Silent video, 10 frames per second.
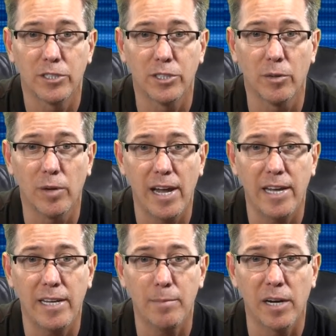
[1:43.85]
So
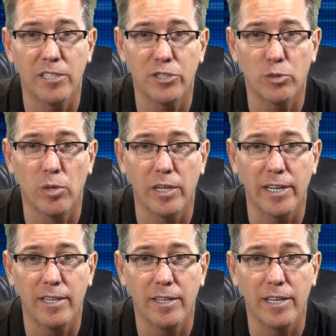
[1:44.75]
80 minus
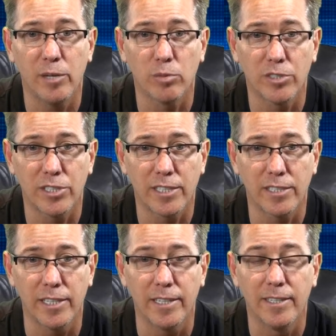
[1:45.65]
20 equals
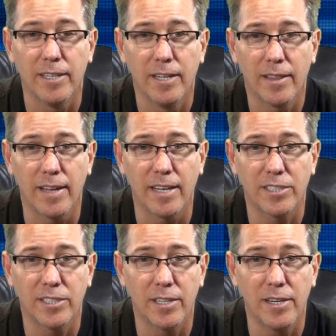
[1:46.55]
60.
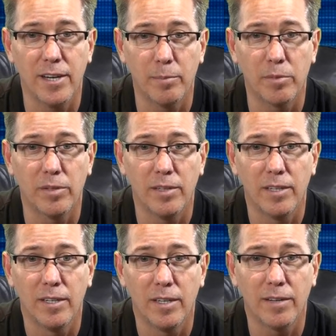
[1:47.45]
That's the number
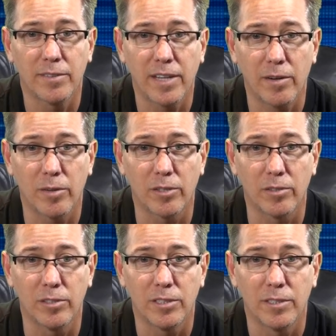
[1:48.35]
of
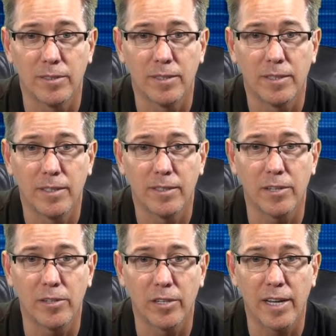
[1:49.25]
characters
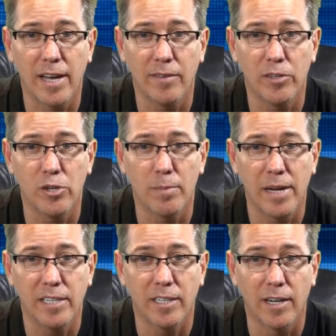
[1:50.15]
that you're going to have in your
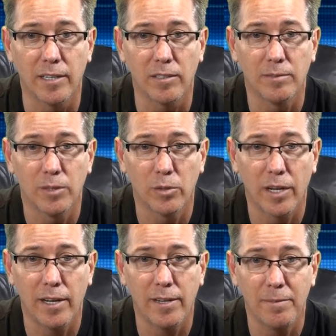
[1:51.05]
main title.
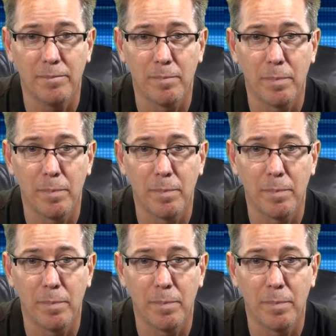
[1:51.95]
Okay?